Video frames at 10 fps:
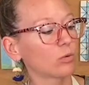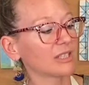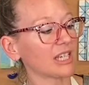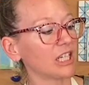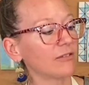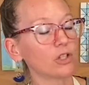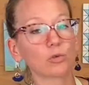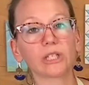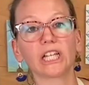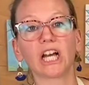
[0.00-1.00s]
was
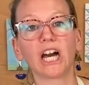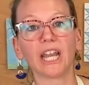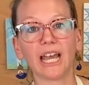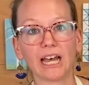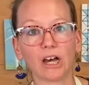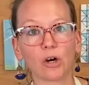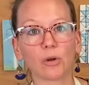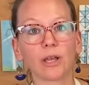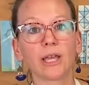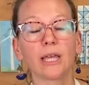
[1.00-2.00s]
individually cut
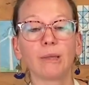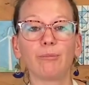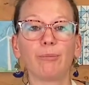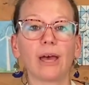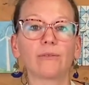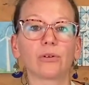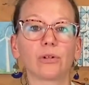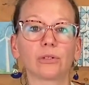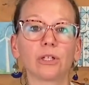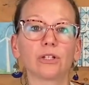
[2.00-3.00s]
out,
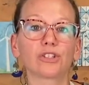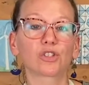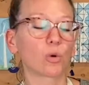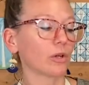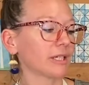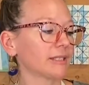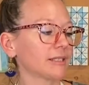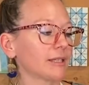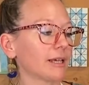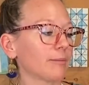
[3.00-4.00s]
beveled, scored and
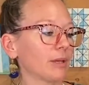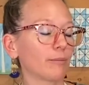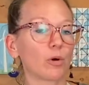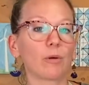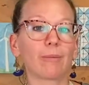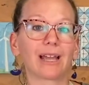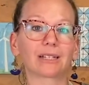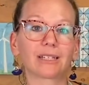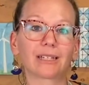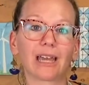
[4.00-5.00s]
slipped, and put
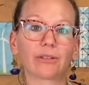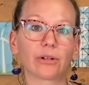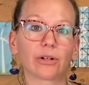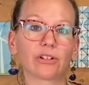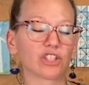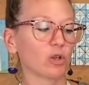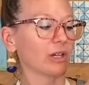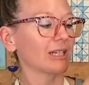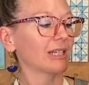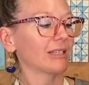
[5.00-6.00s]
back together so I
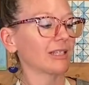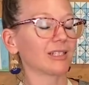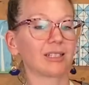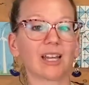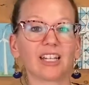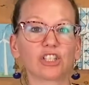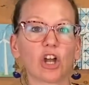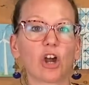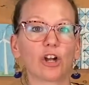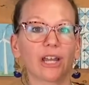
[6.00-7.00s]
could get these nice
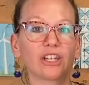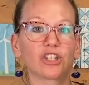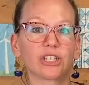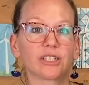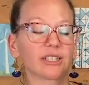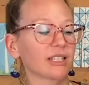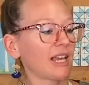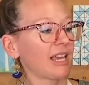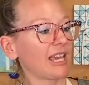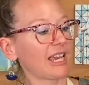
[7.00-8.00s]
hard edges
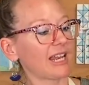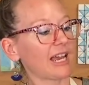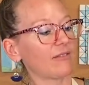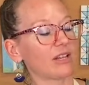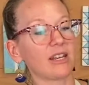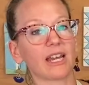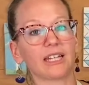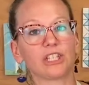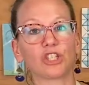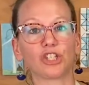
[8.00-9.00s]
and have a
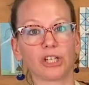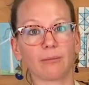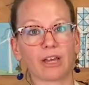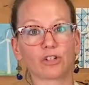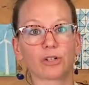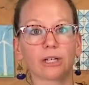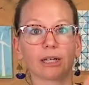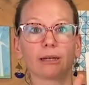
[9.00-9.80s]
nice geometric